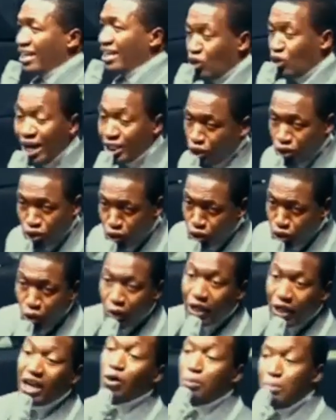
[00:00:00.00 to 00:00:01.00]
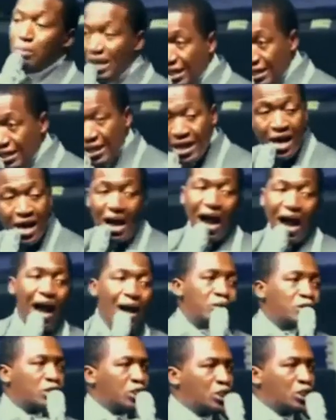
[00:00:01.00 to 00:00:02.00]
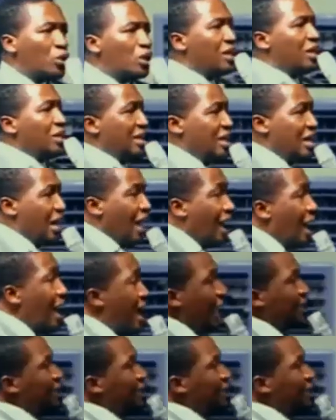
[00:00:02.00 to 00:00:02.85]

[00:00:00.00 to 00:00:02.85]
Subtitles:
they try to do to kill me. I'm still in here.